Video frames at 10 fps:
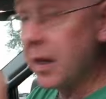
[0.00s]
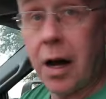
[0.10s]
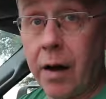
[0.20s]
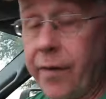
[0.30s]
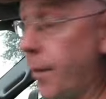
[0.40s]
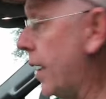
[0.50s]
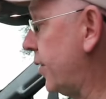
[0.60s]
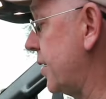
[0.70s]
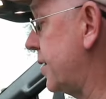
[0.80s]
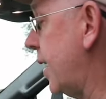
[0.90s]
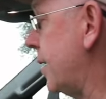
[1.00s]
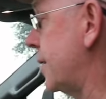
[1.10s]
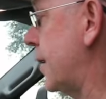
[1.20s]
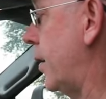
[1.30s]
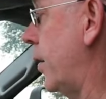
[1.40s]
love about this data
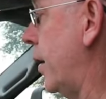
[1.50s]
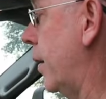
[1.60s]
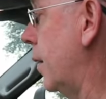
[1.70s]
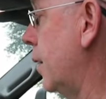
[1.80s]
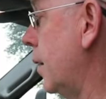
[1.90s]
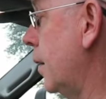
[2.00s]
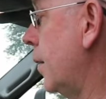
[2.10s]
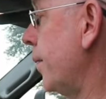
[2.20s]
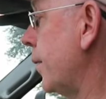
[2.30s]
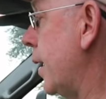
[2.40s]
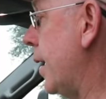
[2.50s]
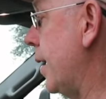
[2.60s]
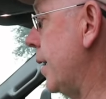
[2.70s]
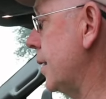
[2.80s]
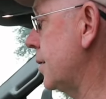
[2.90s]
center here
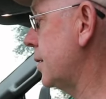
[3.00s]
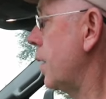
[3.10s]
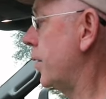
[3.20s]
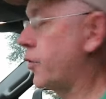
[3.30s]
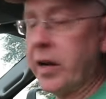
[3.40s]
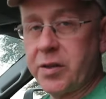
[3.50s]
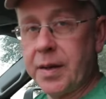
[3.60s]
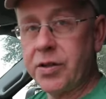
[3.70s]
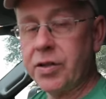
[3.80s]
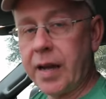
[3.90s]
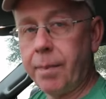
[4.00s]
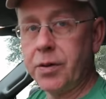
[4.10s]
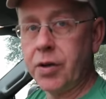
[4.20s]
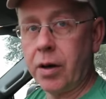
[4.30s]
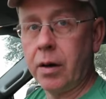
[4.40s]
is the transmission
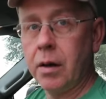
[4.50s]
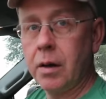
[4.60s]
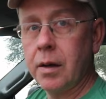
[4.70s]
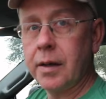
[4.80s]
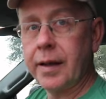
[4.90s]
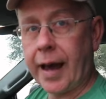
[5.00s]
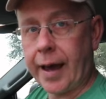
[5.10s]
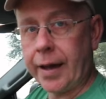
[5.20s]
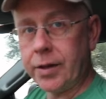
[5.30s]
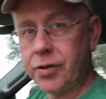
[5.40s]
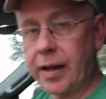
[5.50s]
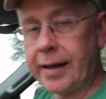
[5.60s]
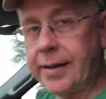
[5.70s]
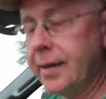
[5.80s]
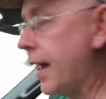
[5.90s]
temperature gauge that I
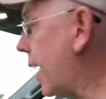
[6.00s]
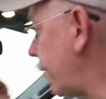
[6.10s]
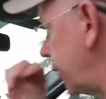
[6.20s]
didn't have